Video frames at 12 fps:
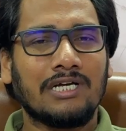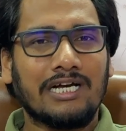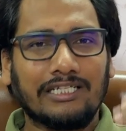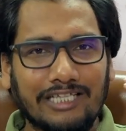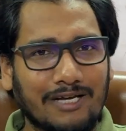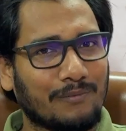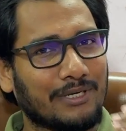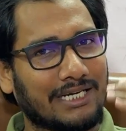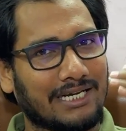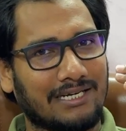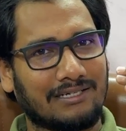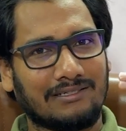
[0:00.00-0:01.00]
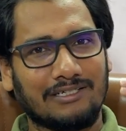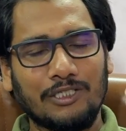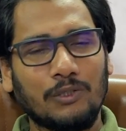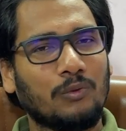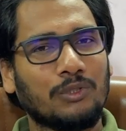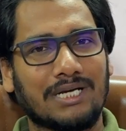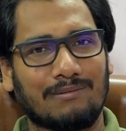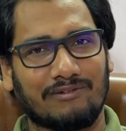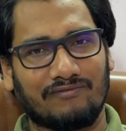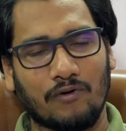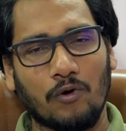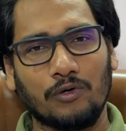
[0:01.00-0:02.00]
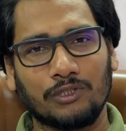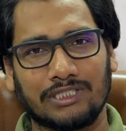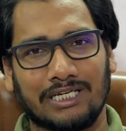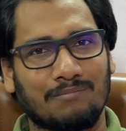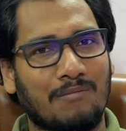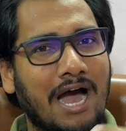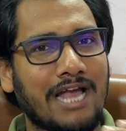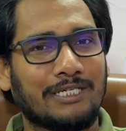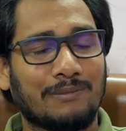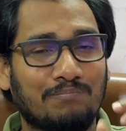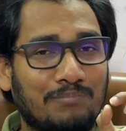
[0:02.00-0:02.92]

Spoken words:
then we can use our force and might.